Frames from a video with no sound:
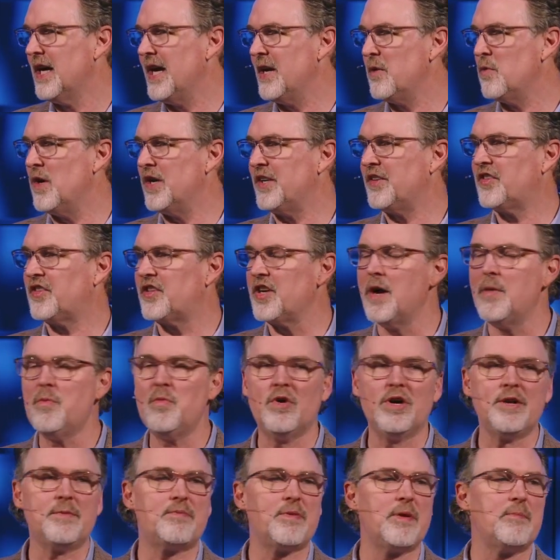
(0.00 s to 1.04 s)
And what some
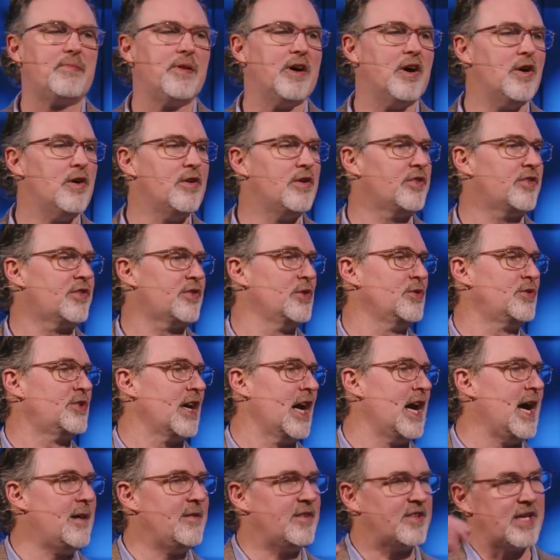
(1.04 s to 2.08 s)
would propose through
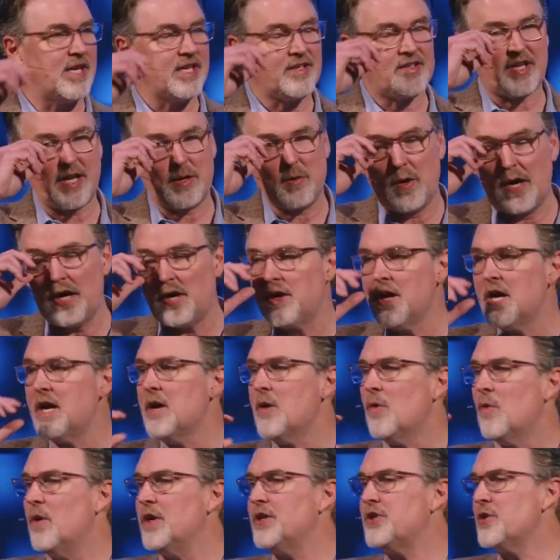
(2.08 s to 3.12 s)
time is they say, well,
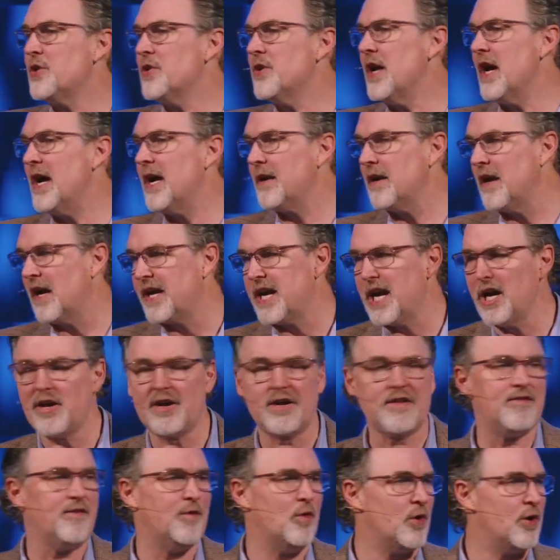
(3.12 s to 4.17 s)
what you're not
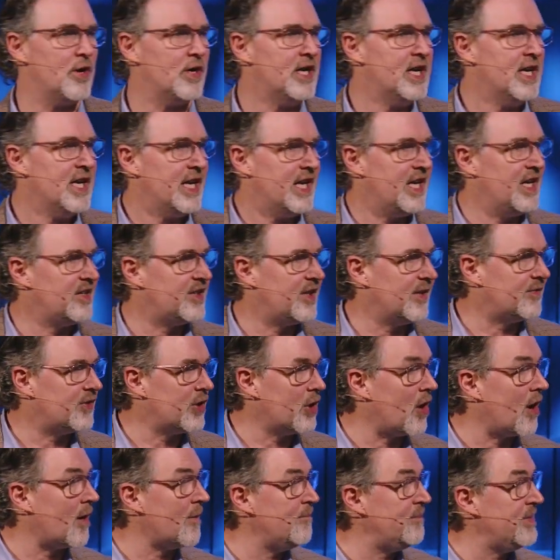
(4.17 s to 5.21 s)
accounting for is if
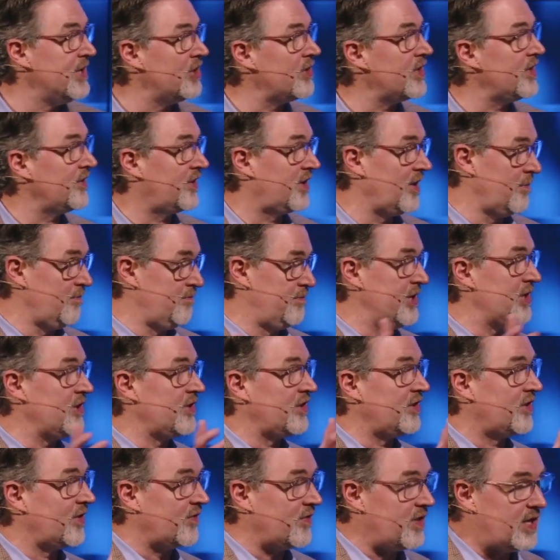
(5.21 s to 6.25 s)
there are billions and
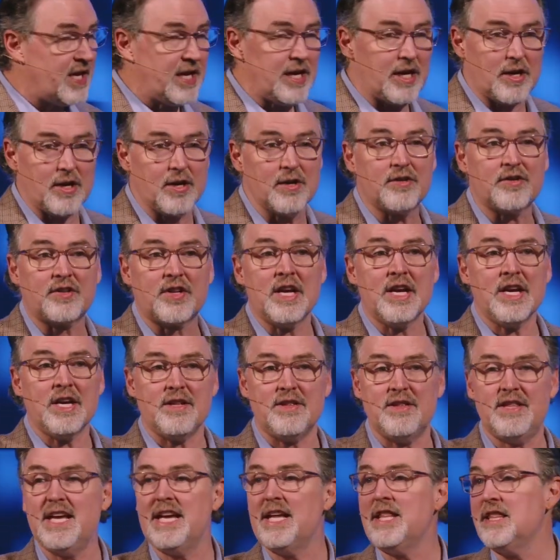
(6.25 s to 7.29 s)
billions of years,
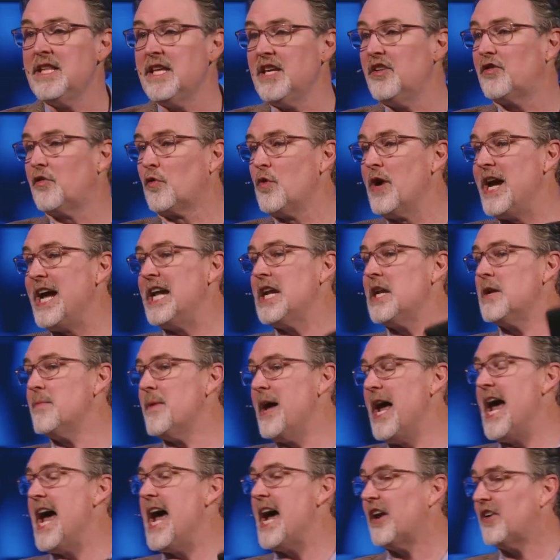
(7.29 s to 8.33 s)
then these
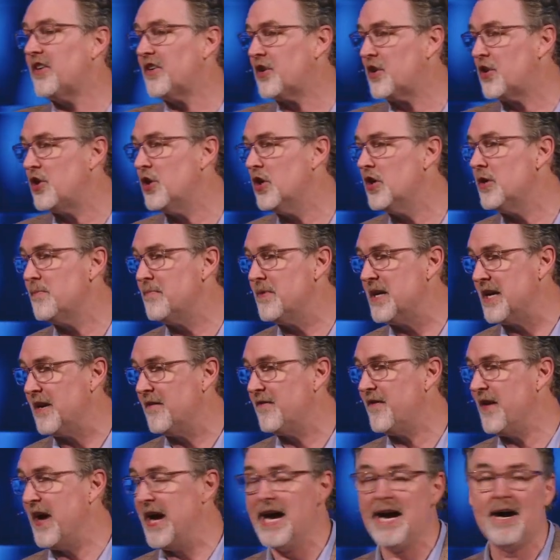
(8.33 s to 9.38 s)
random acts could be
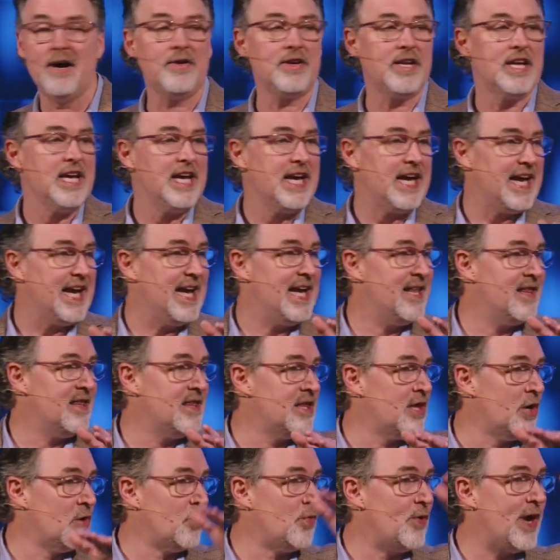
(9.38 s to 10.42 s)
found
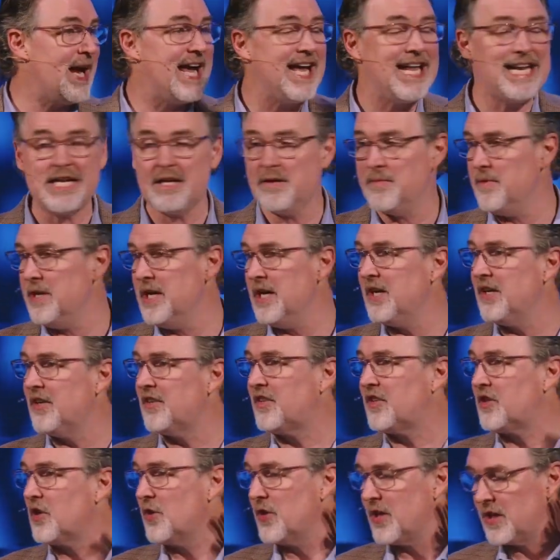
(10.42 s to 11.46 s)
in the randomness
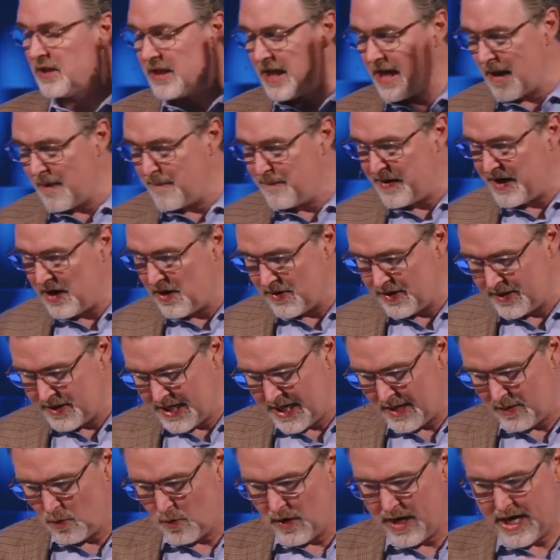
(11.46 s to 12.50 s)
so that they appear in
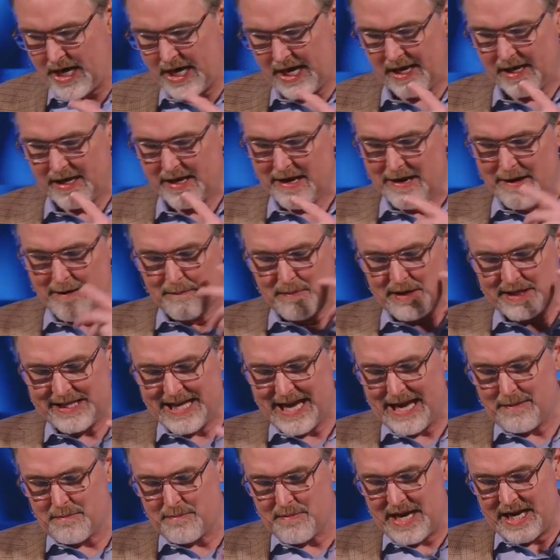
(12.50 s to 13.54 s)
that way. But
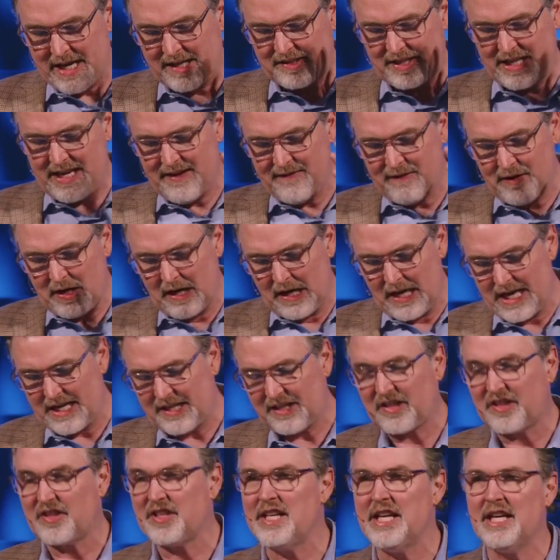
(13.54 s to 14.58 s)
that makes even
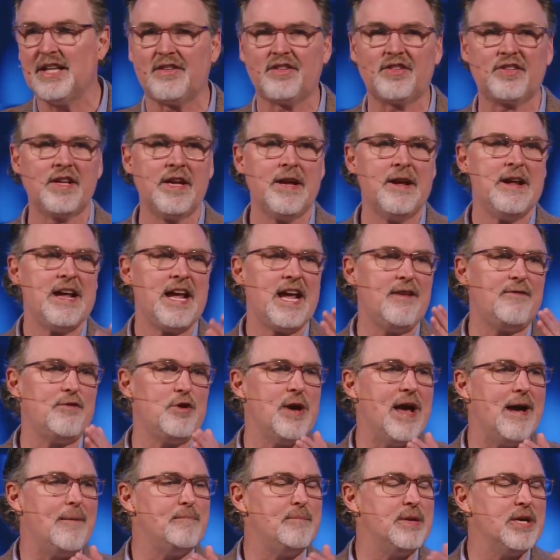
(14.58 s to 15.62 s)
less sense. If
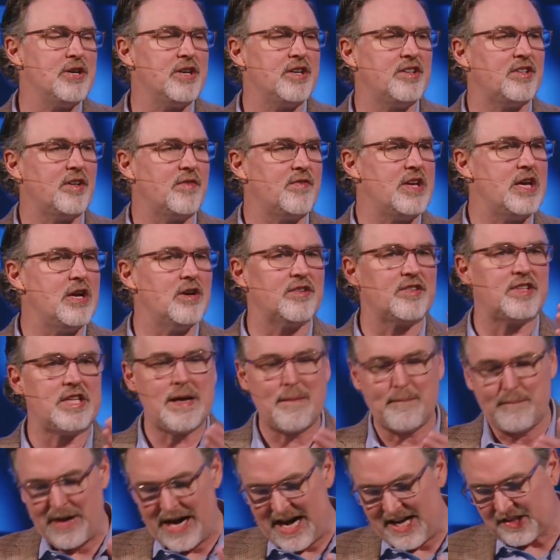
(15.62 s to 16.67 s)
you have billions of years, the
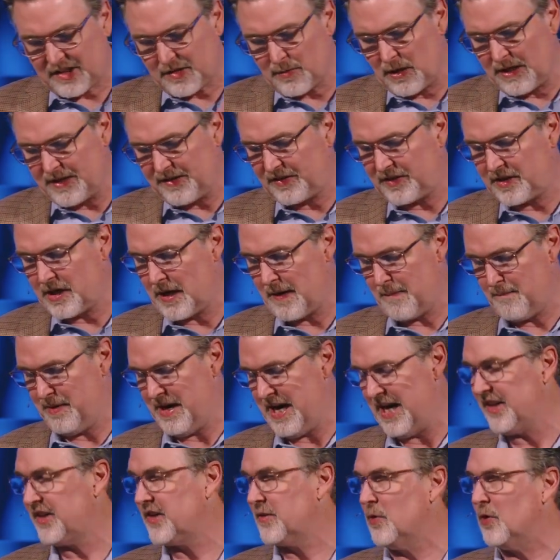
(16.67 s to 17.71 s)
impossible is still
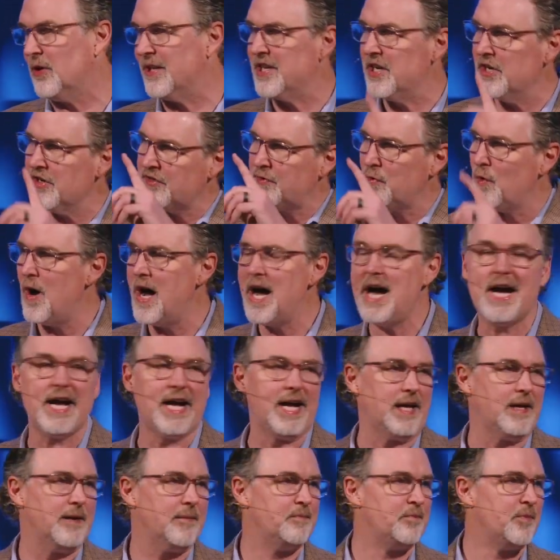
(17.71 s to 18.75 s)
impossible. And here's
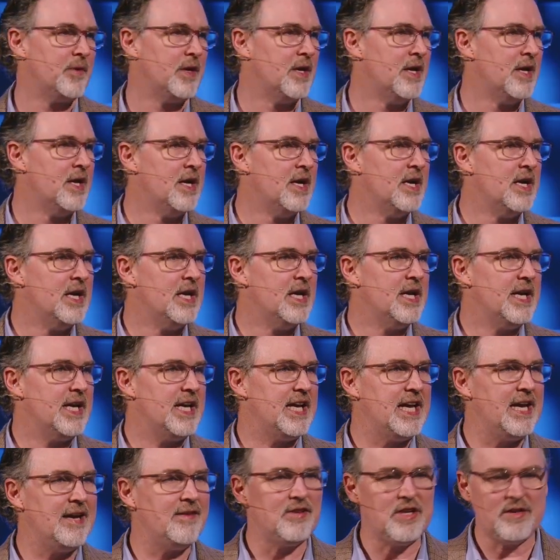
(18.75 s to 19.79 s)
why
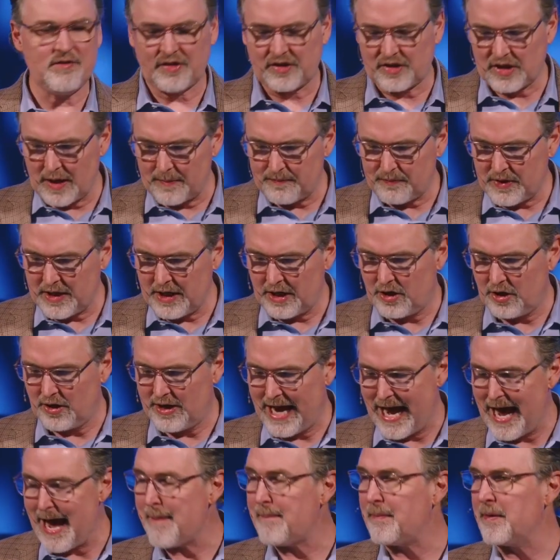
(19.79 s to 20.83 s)
even if something
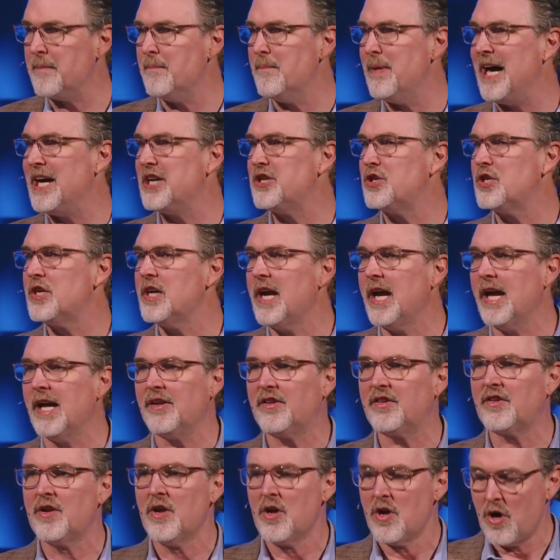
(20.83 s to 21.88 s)
could happen by
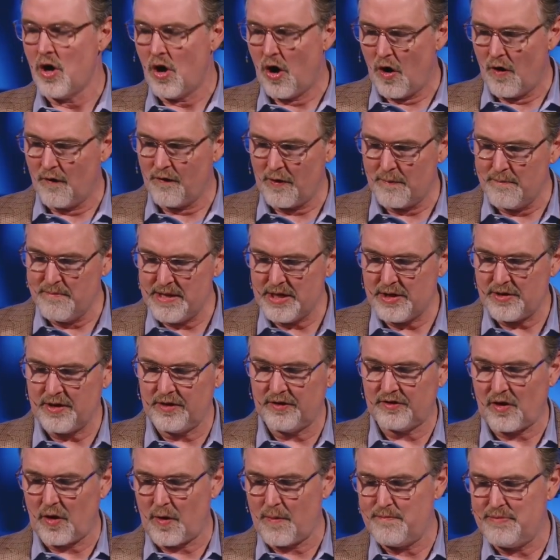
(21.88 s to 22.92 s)
chance over
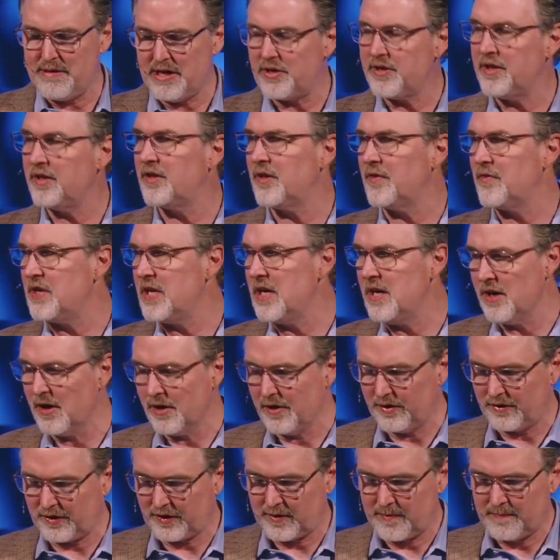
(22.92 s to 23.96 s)
millions or billions of
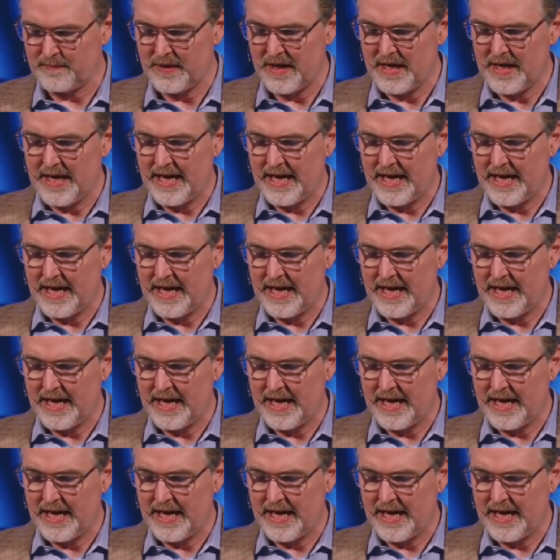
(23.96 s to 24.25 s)
years,